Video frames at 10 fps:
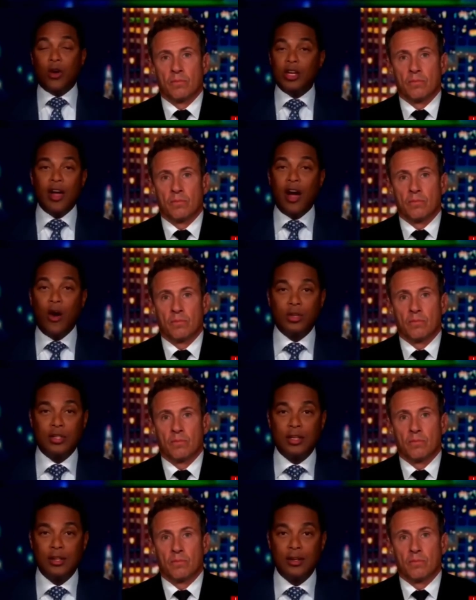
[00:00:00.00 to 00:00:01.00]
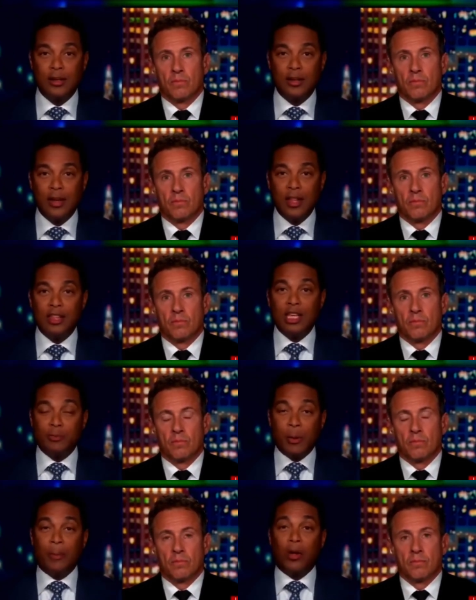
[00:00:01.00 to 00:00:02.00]
Speaker 1: no, you don't.
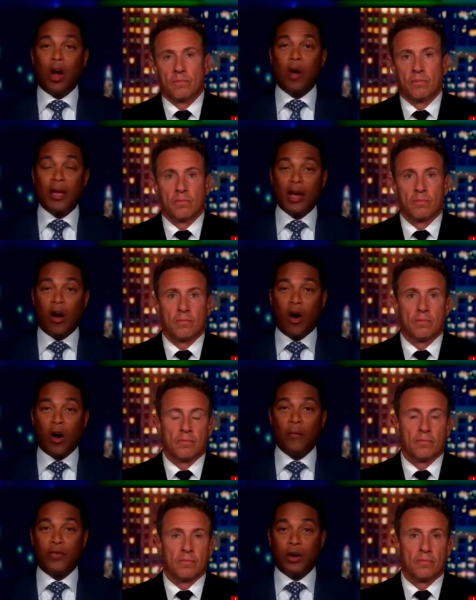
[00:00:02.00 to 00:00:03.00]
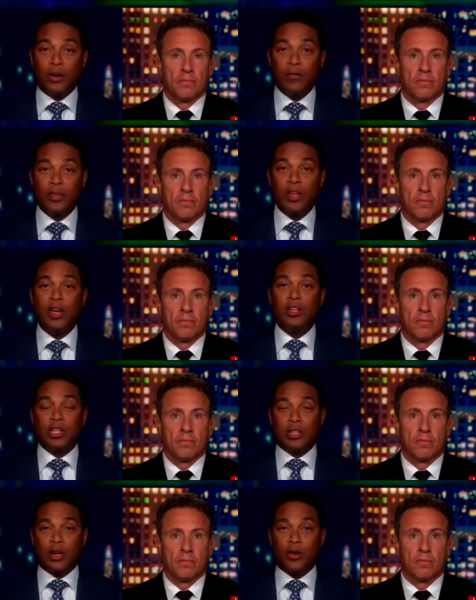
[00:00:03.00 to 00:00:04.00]
These people are being harmful
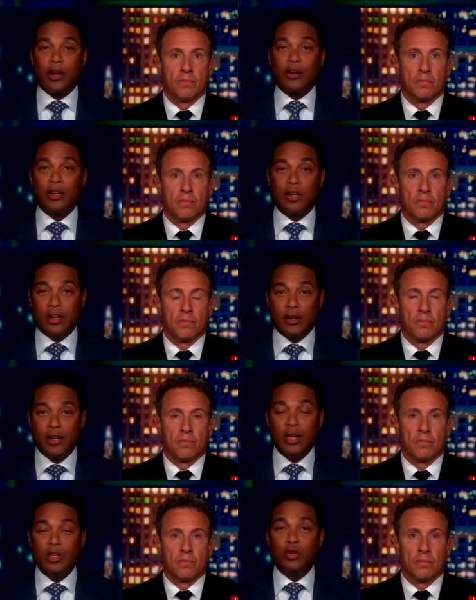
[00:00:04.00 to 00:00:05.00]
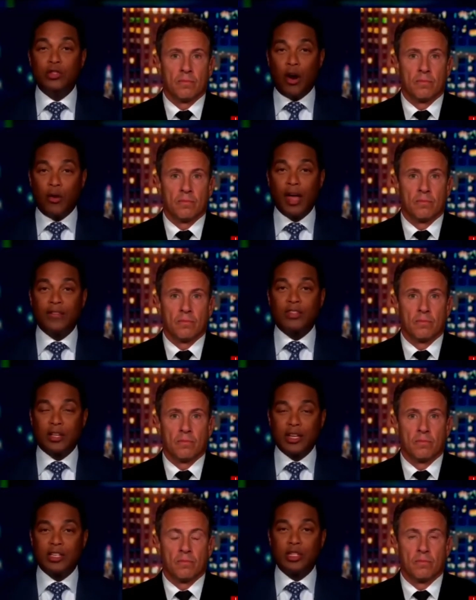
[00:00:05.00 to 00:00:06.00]
to the greater good. You don't
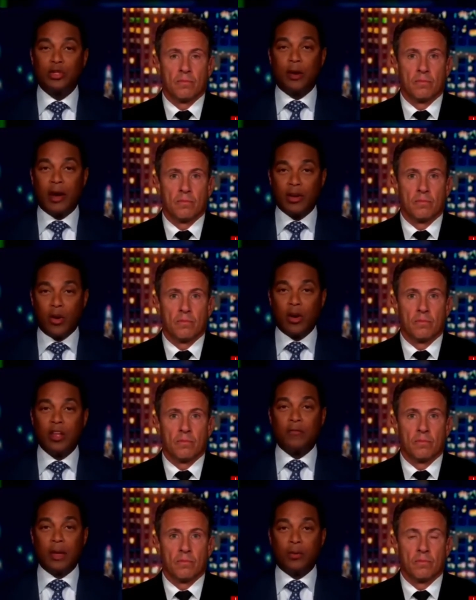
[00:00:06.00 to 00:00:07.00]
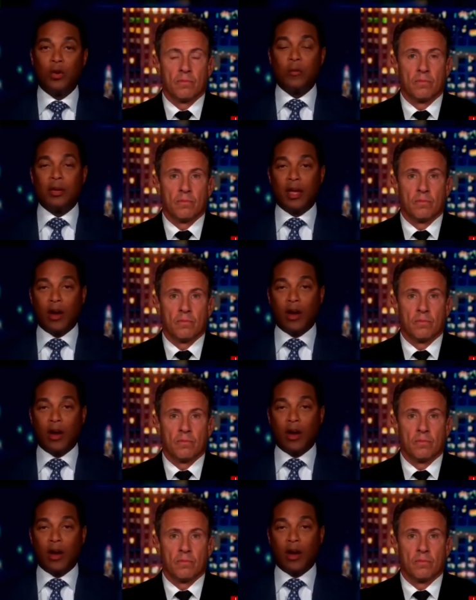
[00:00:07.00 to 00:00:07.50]
have to listen to a minority of people who